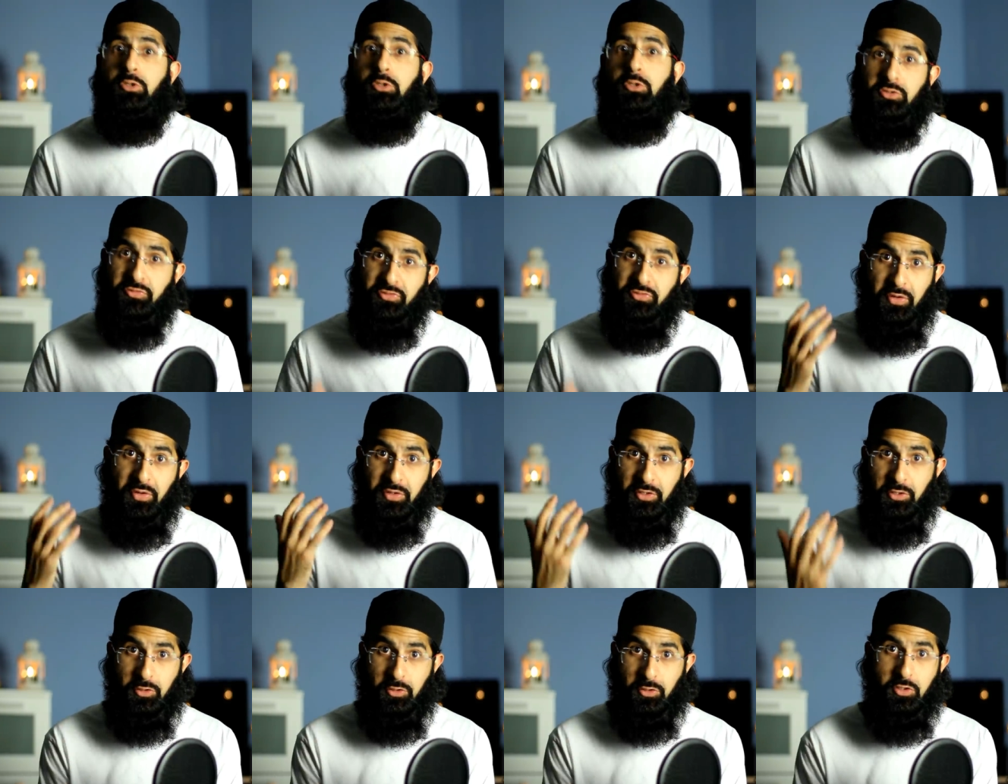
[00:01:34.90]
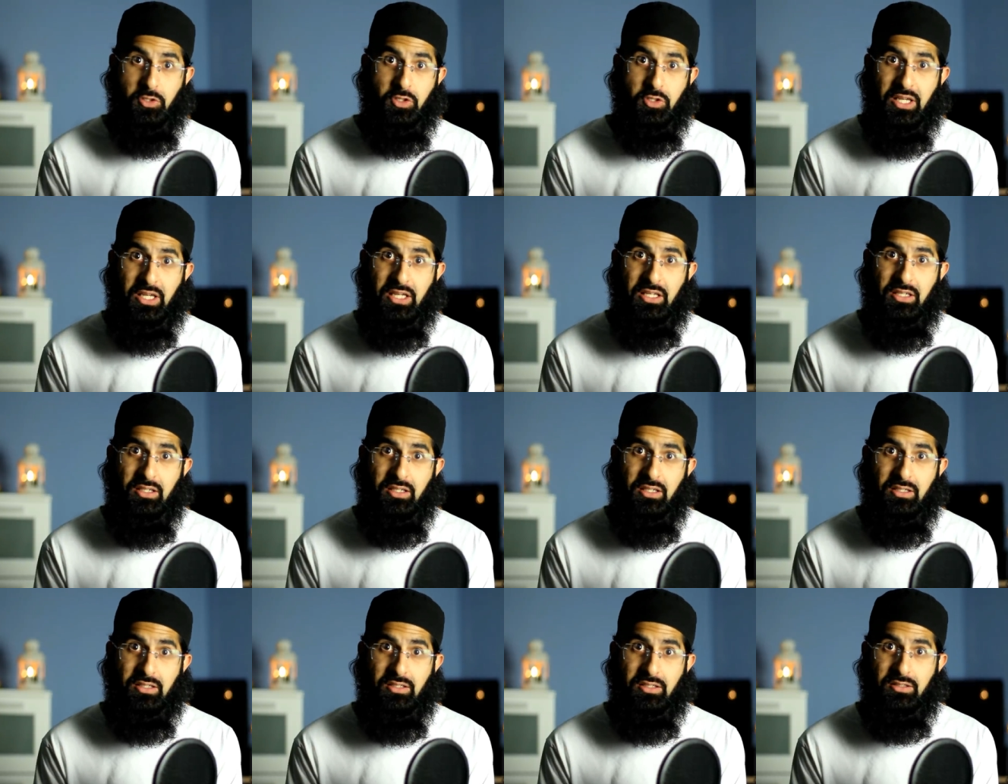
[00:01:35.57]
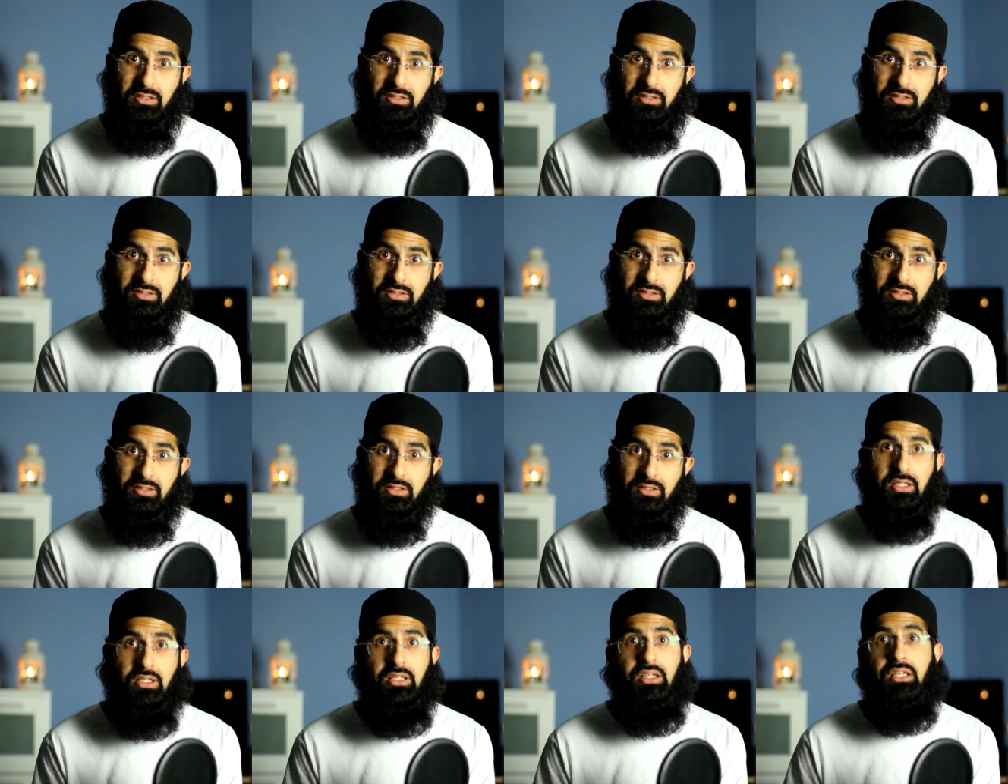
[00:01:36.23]
He was very good looking.
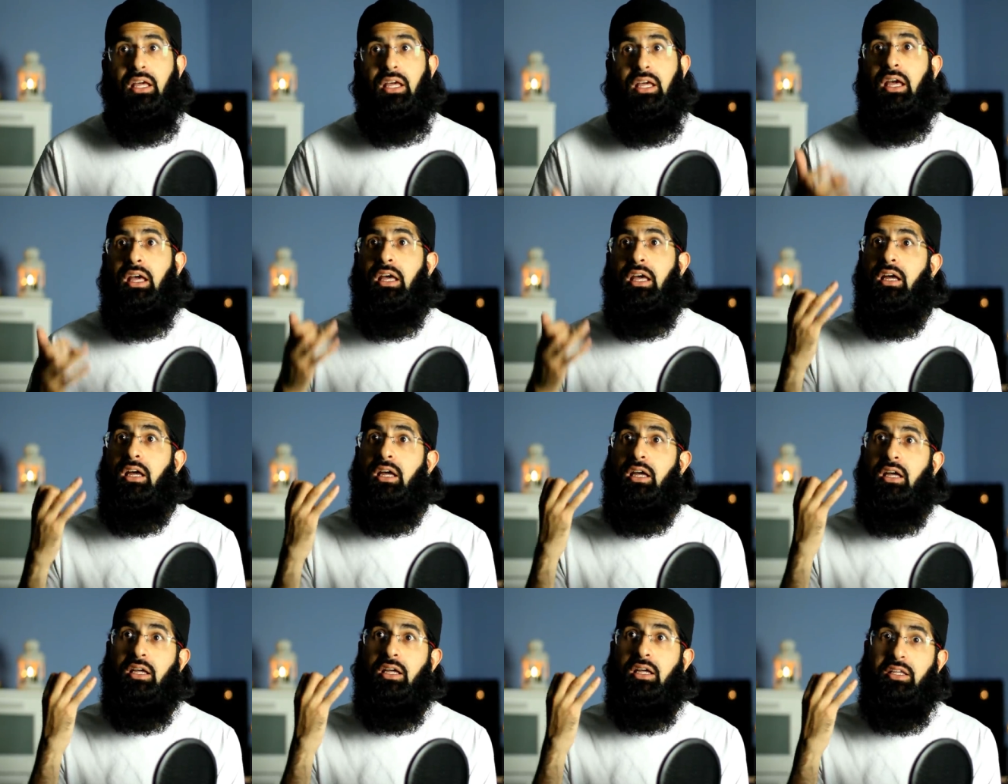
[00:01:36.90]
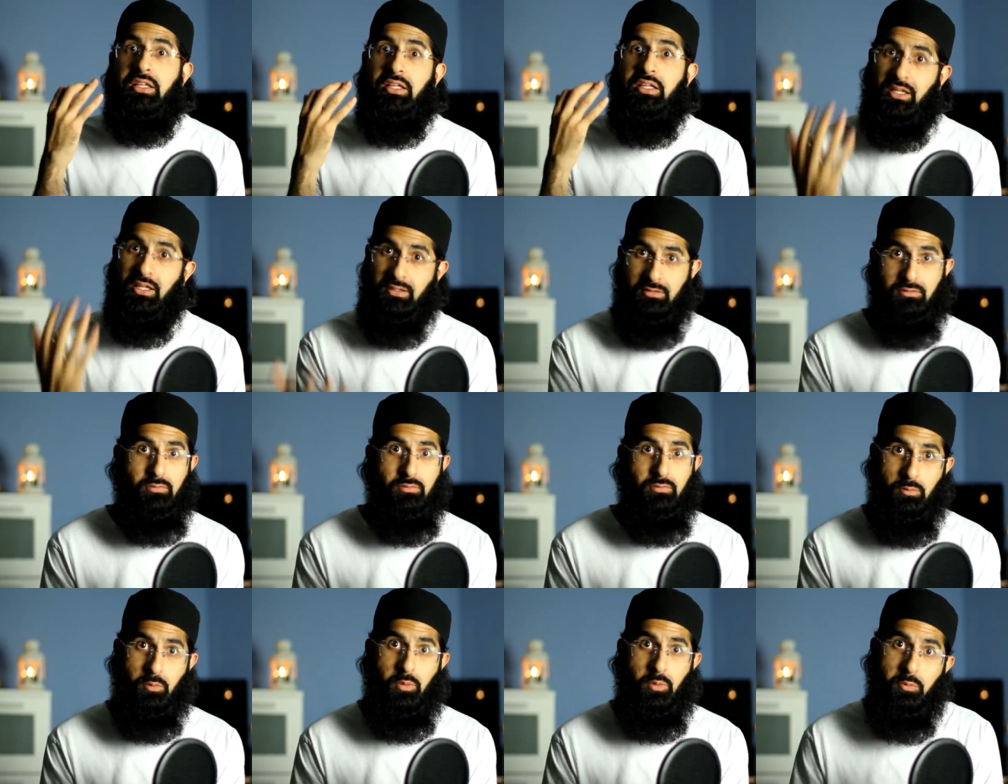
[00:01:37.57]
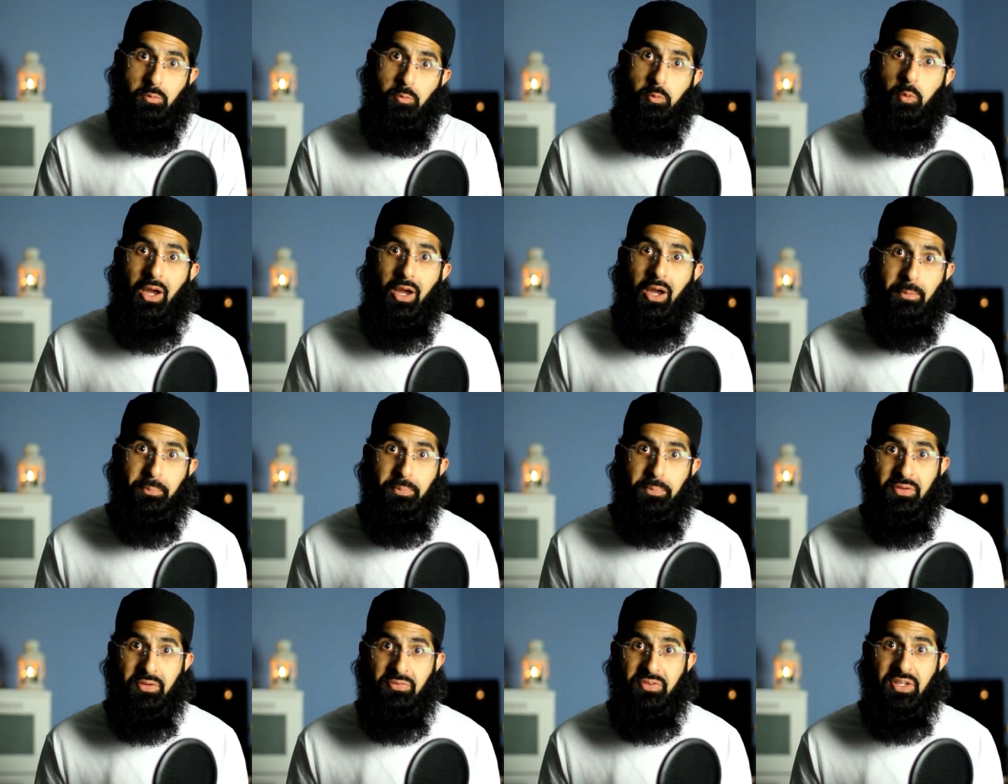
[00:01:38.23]
He had
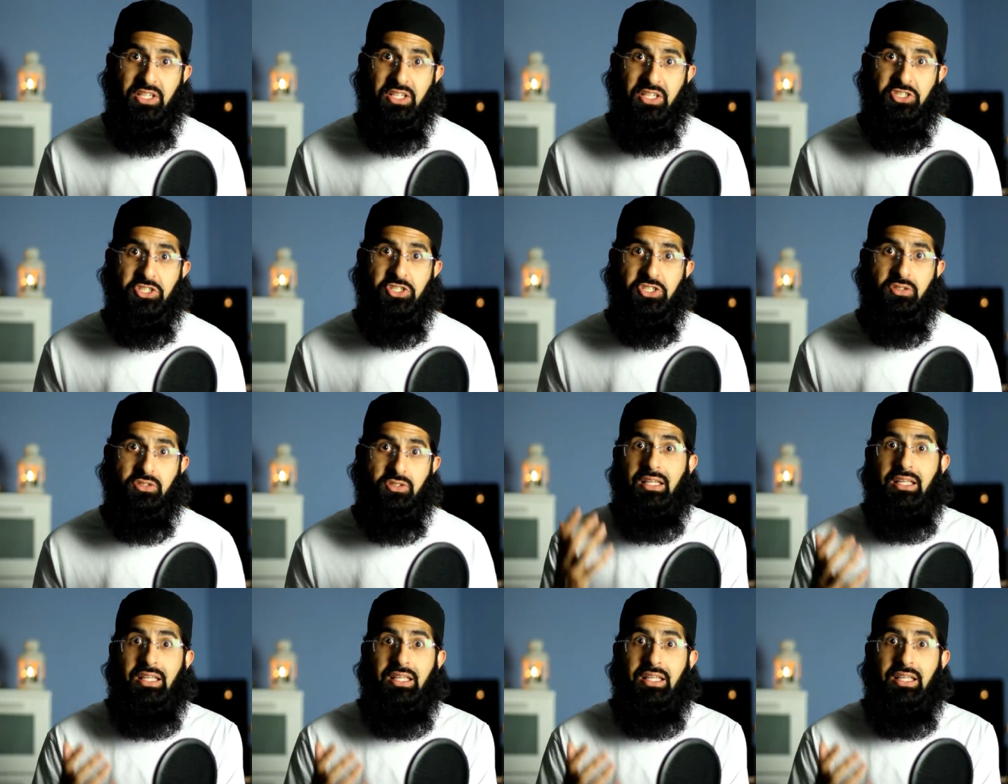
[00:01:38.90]
white privilege.